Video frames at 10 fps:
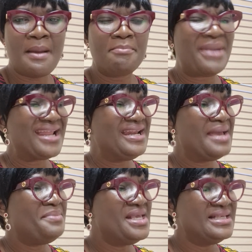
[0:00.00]
my
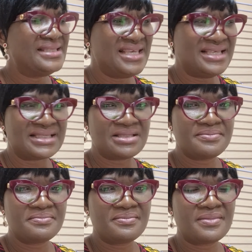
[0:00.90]
name is this.
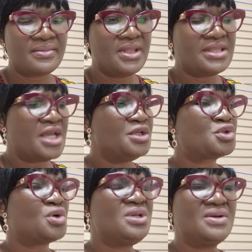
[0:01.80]
They
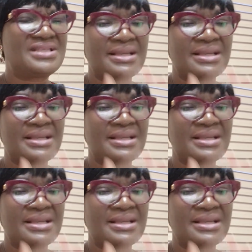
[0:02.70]
introduce